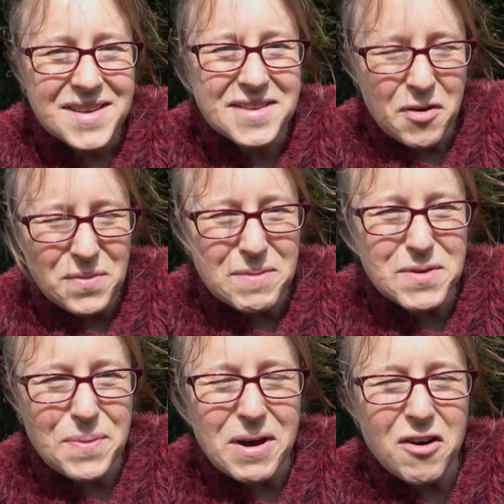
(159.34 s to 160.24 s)
It's coming up
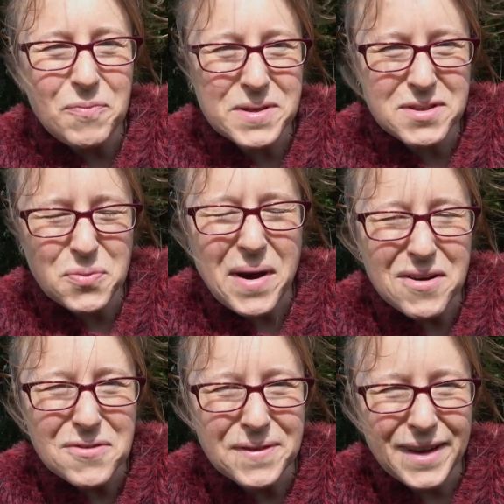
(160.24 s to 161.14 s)
to about
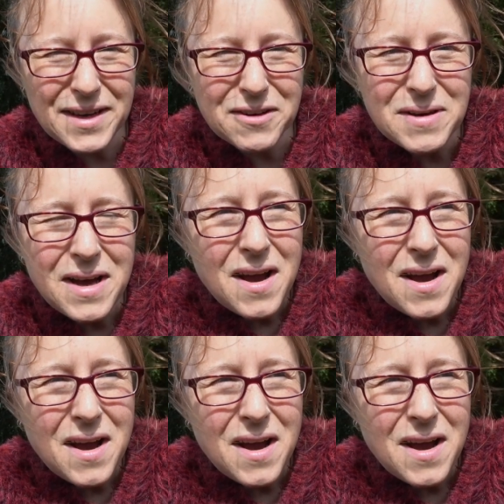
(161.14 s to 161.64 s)
12:30 now.